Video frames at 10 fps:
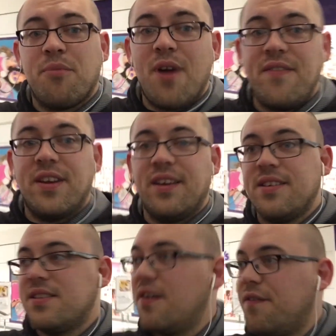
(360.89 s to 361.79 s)
private
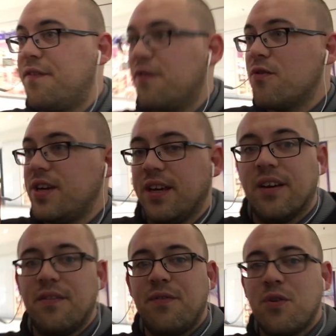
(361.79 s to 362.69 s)
is free,
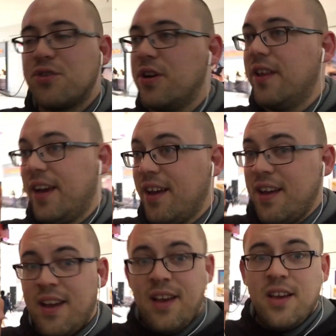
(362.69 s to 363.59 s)
unfortunately.
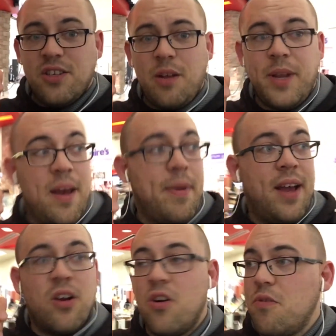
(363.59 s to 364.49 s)
So I'm going to head back
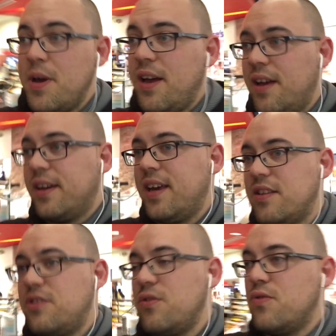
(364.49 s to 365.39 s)
home, get
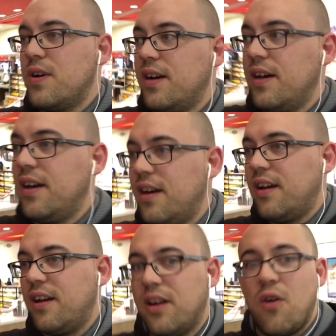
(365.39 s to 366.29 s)
to
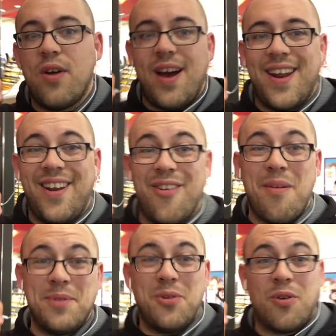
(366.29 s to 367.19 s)
going on another
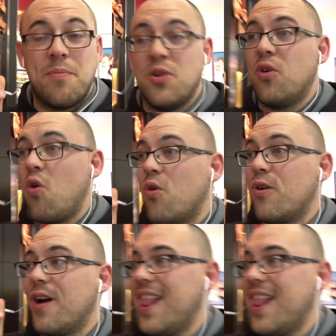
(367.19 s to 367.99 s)
episode of Crypto Corner